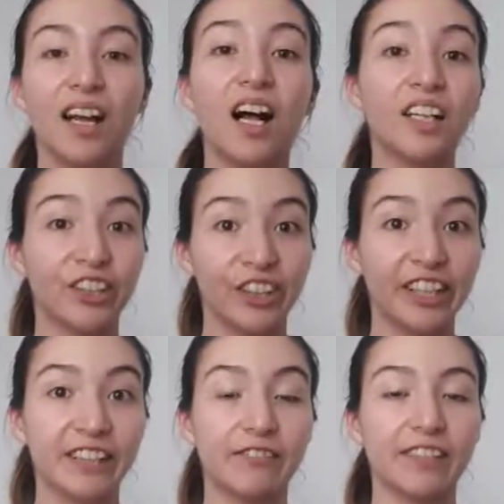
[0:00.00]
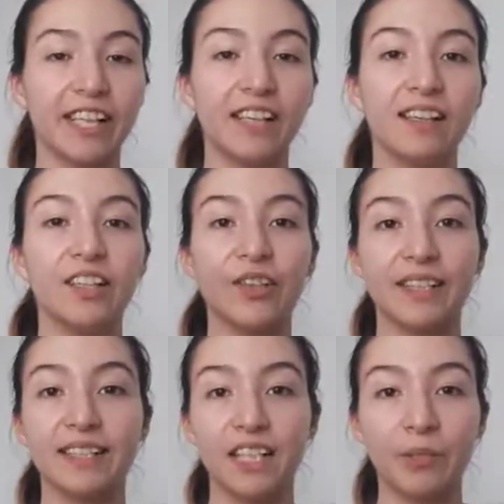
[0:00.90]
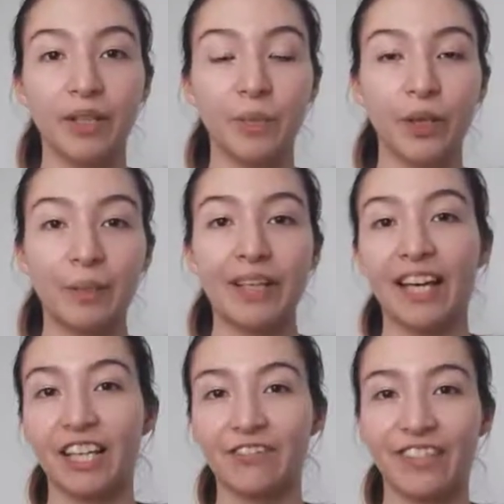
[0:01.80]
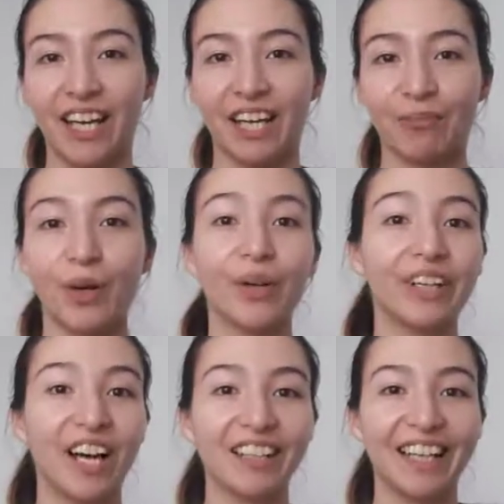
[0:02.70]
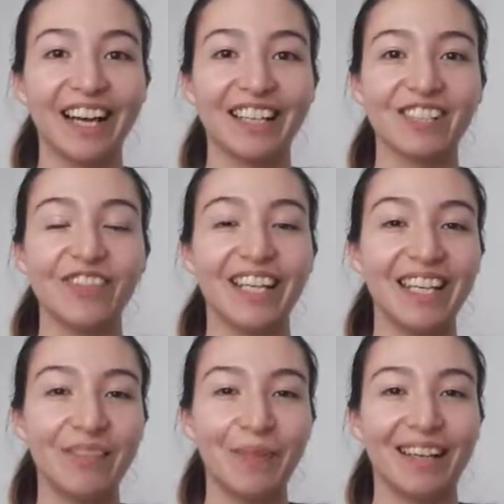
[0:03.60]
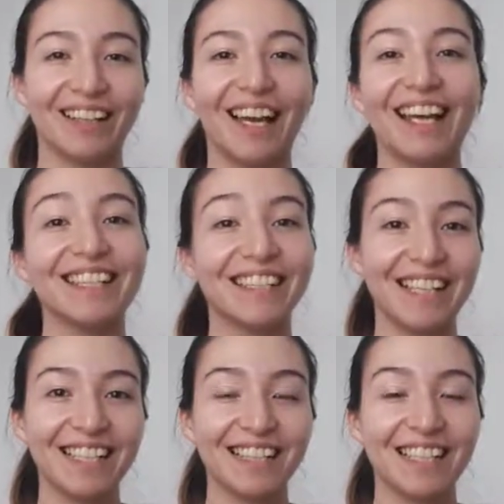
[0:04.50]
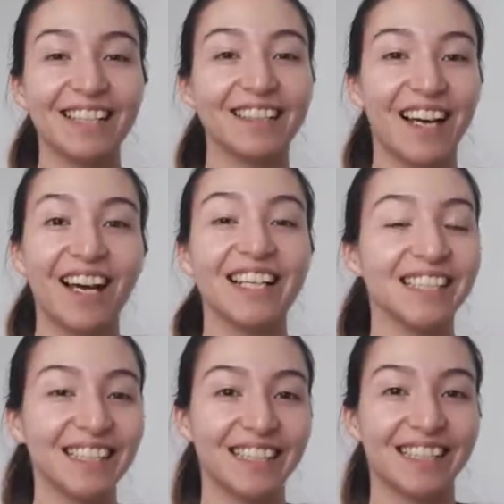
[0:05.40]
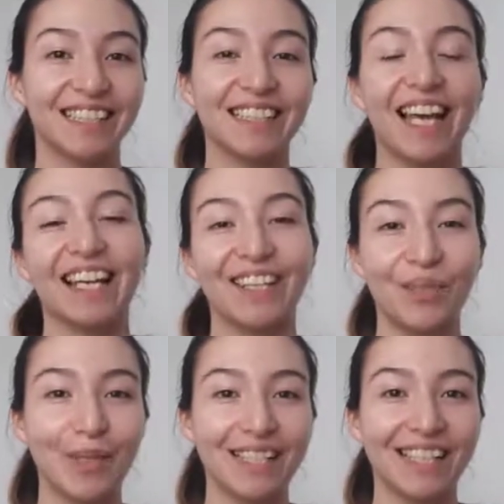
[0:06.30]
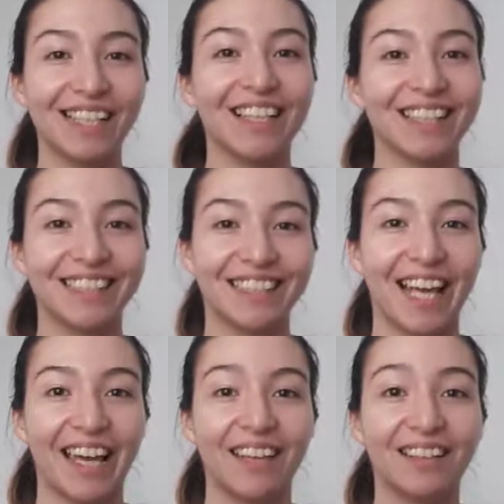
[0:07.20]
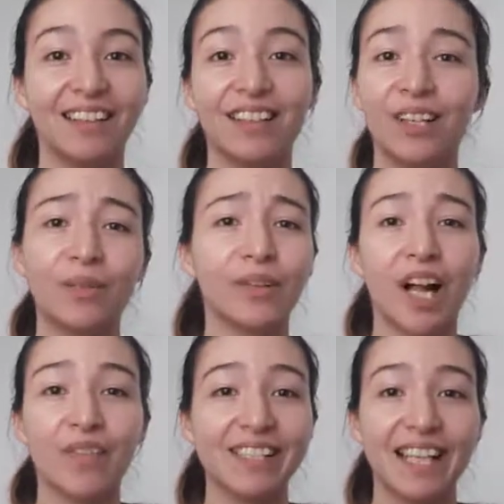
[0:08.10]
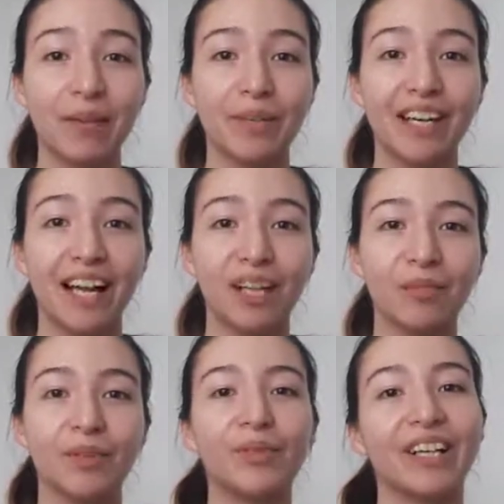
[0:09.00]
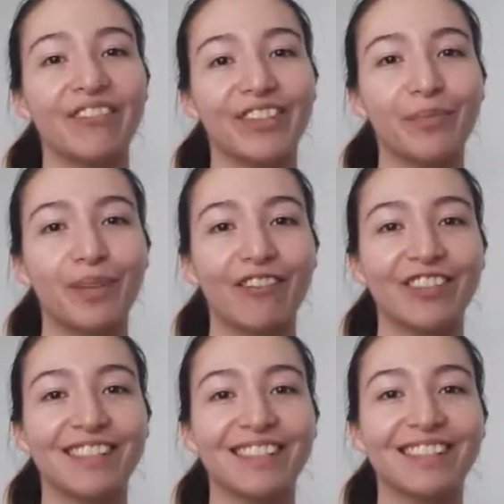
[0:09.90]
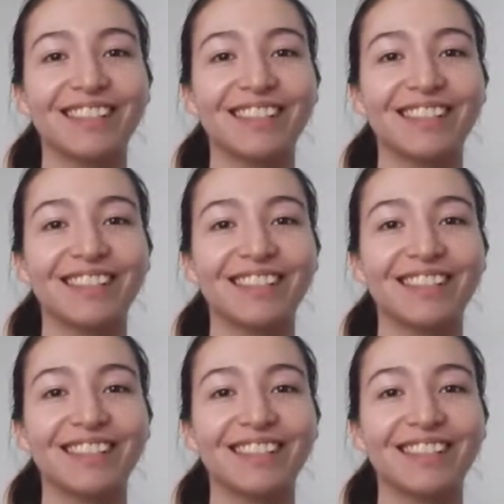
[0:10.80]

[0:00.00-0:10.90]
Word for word: Alternatively, you can set up an appointment ahead of time or contact us via email at clc.assistance at ubc.ca. We're always happy to help, whatever your preference.